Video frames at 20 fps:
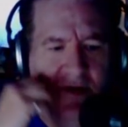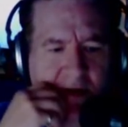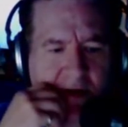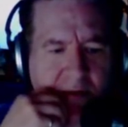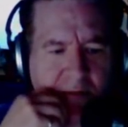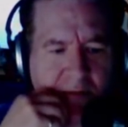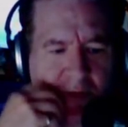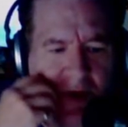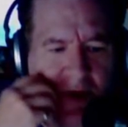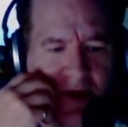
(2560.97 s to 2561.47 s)

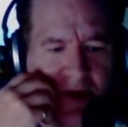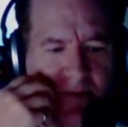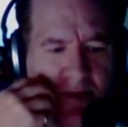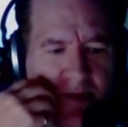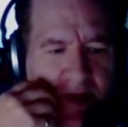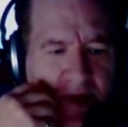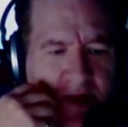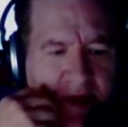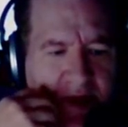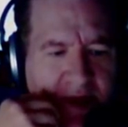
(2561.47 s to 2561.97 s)
pretty
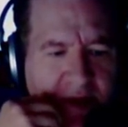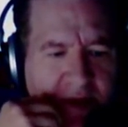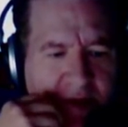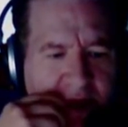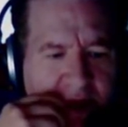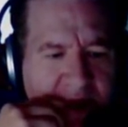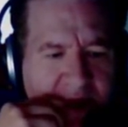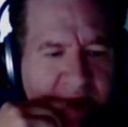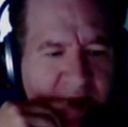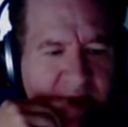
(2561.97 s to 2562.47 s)
compelling. Now
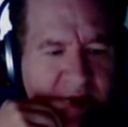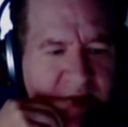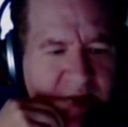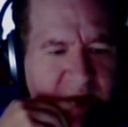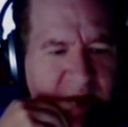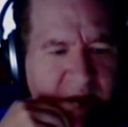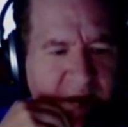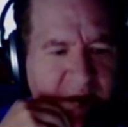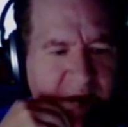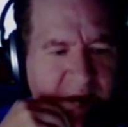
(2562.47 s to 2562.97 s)
I can't
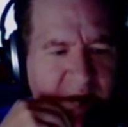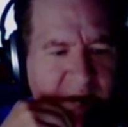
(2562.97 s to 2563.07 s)
see.